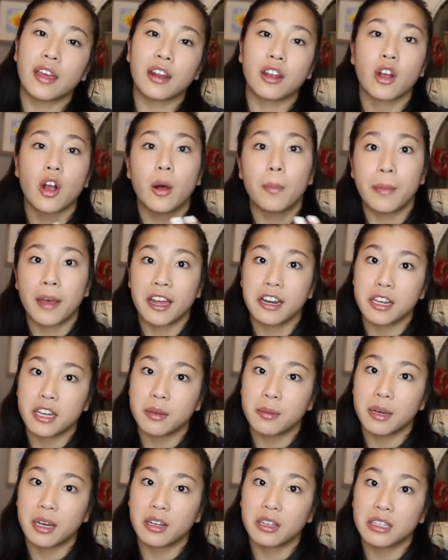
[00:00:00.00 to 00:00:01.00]
getting all petty
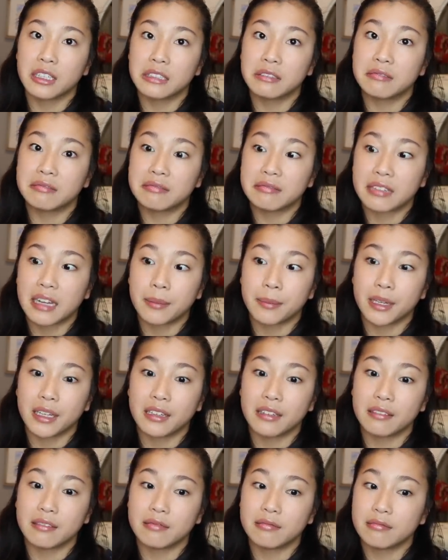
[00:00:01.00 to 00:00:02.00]
about it. I
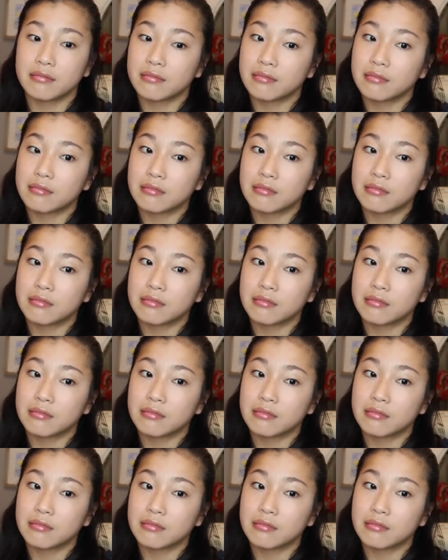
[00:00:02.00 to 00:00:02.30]
mean,